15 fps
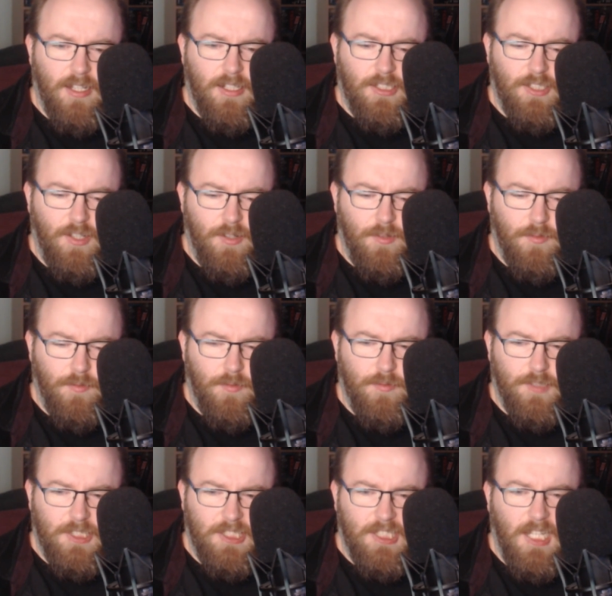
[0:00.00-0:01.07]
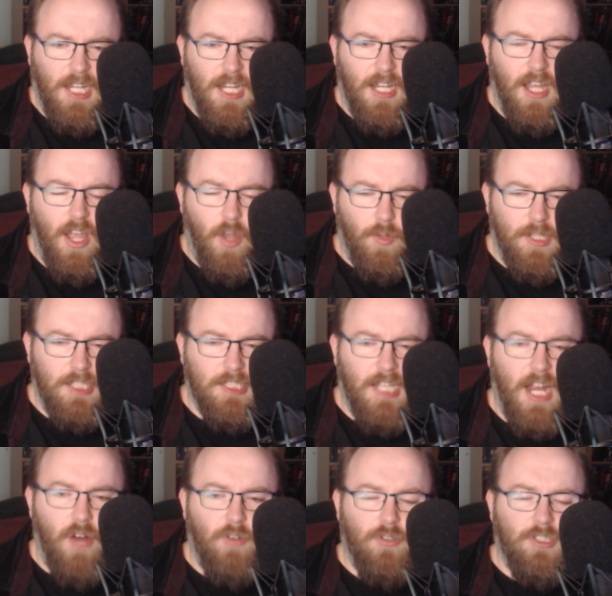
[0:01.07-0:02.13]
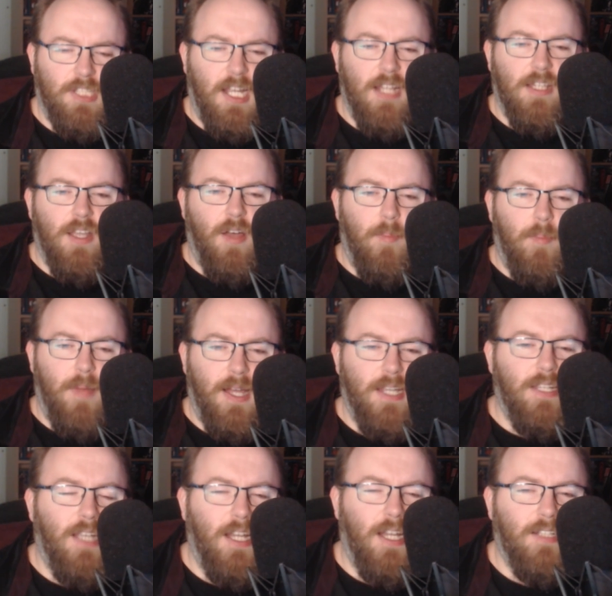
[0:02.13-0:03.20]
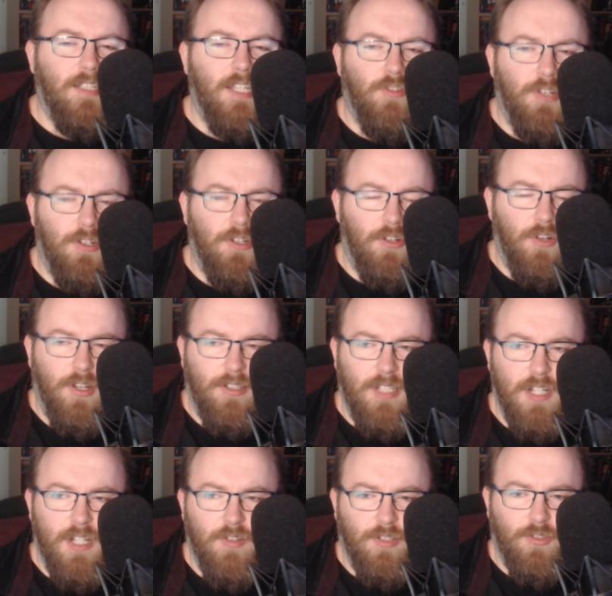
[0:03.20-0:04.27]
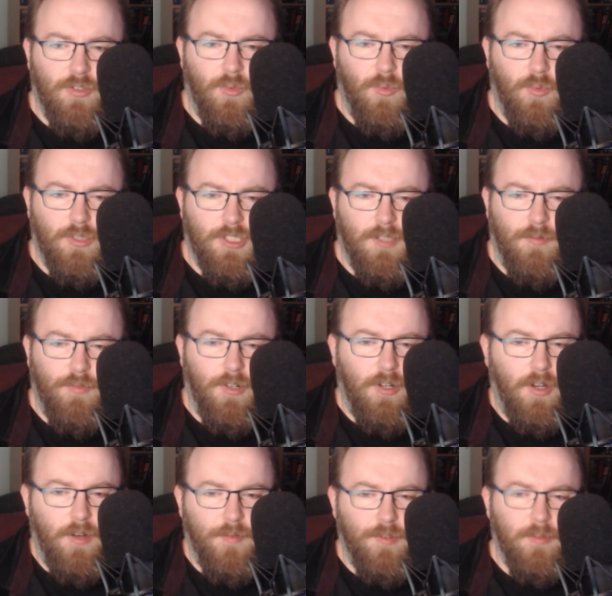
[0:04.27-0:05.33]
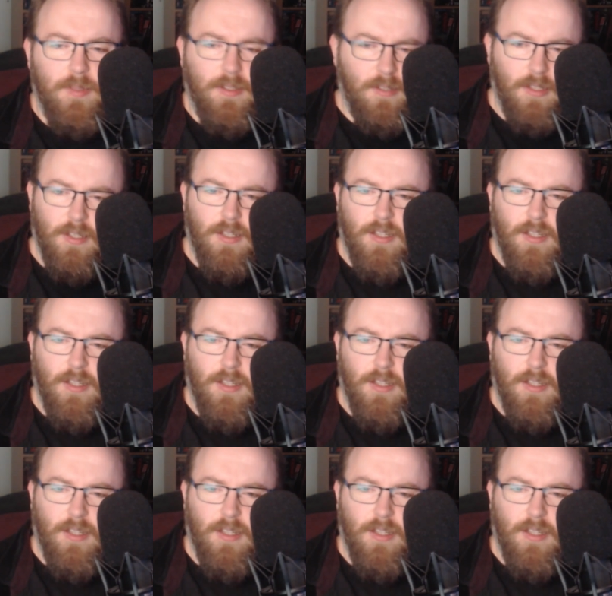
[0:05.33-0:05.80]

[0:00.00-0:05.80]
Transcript: sort of seeing how these characters end up by adhering or not adhering to what's in front of them. And